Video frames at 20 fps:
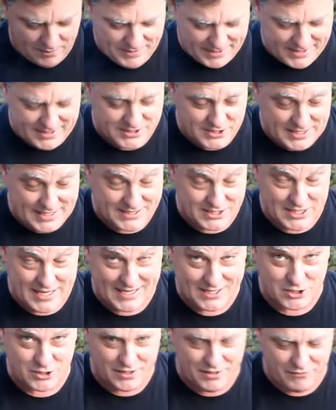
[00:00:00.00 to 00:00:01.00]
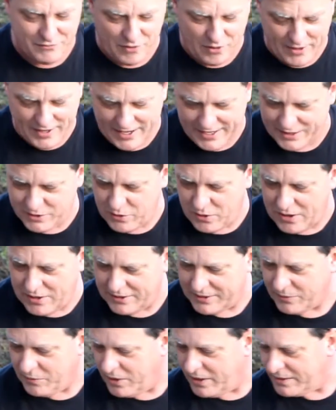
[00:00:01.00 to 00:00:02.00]
because that's actually a very high
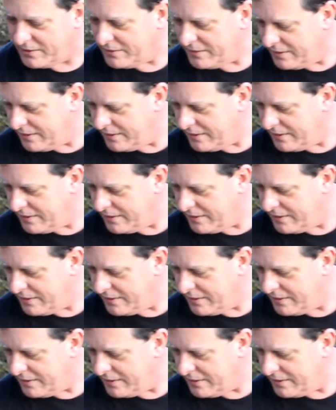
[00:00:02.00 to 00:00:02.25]
quality one.